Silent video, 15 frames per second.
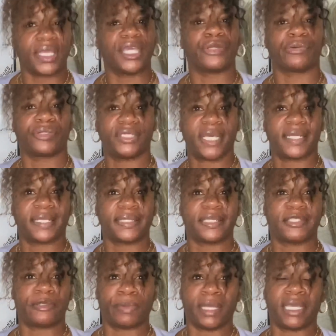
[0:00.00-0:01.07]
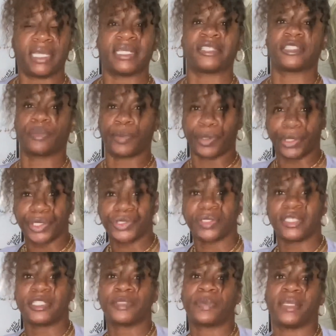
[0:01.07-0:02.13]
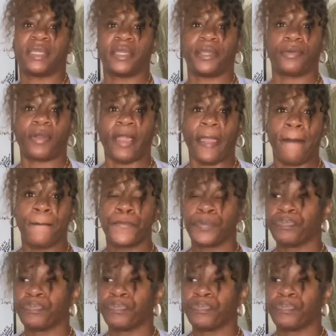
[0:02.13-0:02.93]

energetically speaking, spiritually speaking, right?